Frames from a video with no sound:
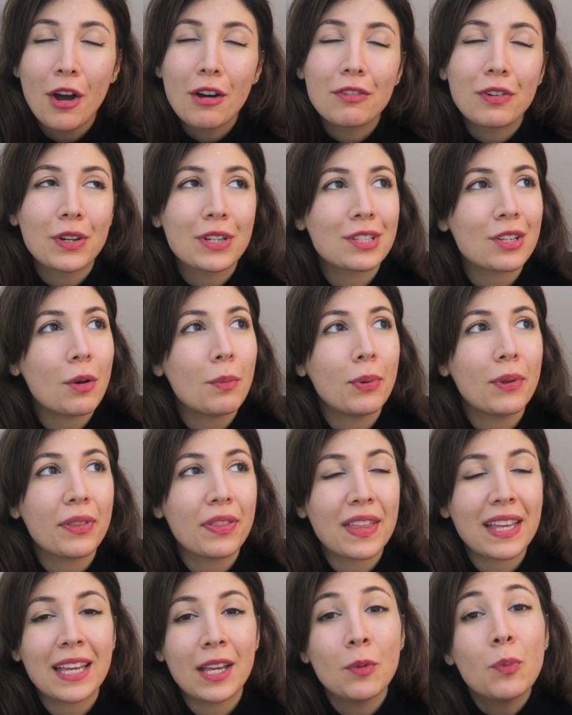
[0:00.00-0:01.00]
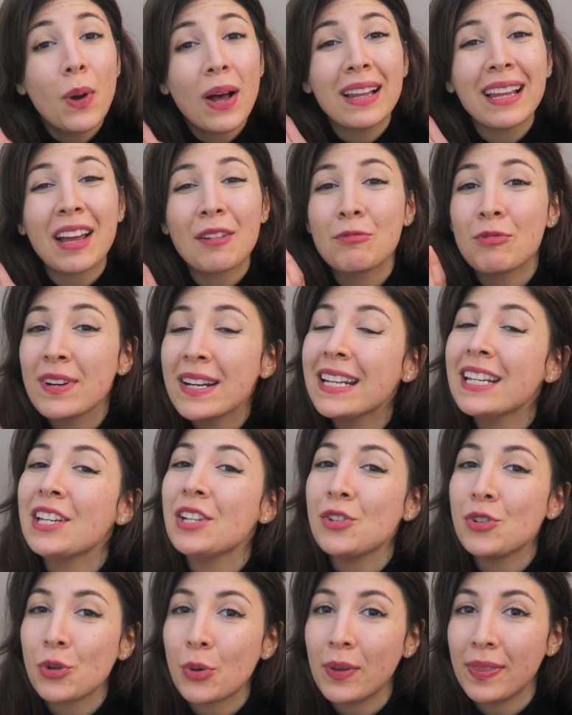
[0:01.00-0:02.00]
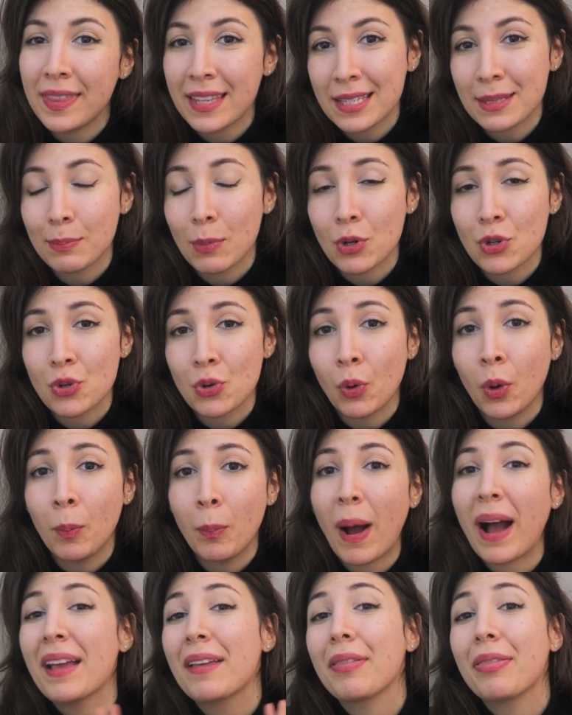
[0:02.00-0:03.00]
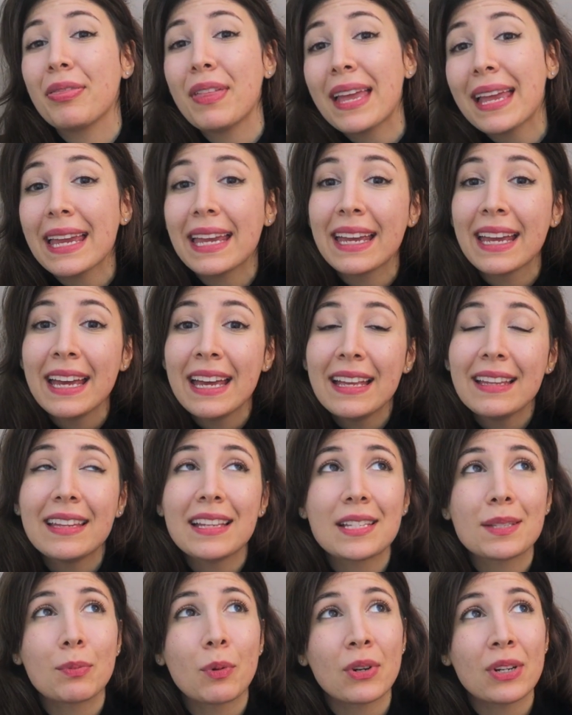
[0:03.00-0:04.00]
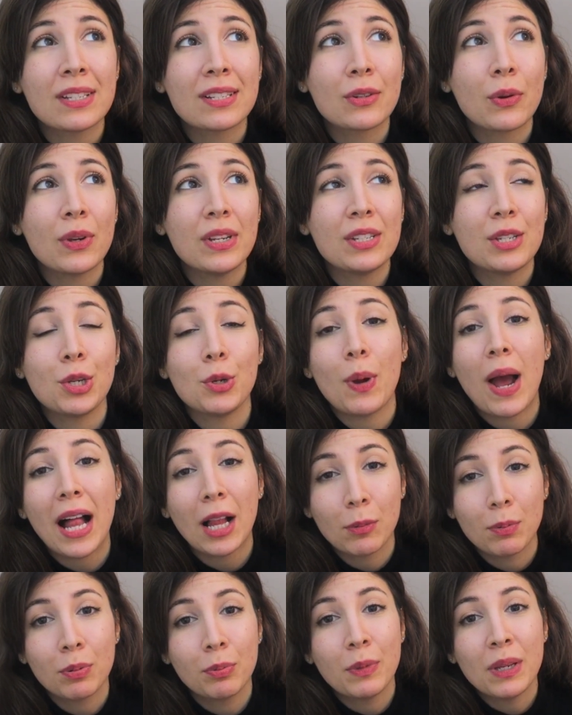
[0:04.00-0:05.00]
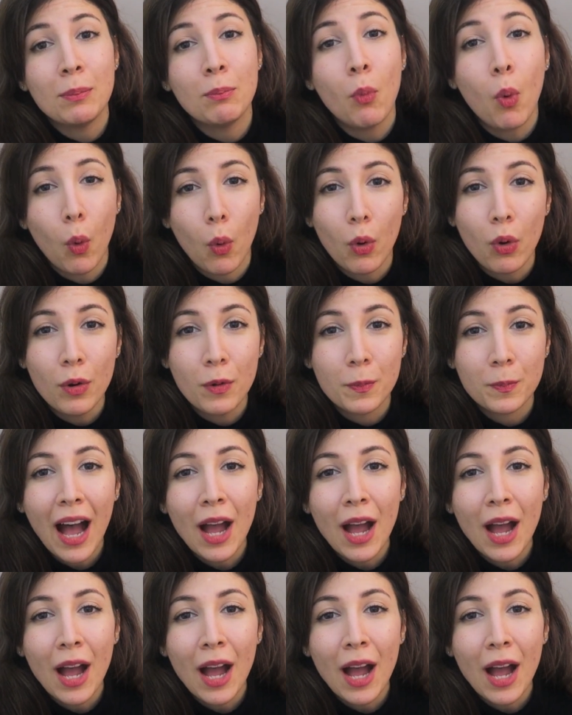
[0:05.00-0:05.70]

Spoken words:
For example, thinking, well, I've really enjoyed this module, but I think this one is going to help me more.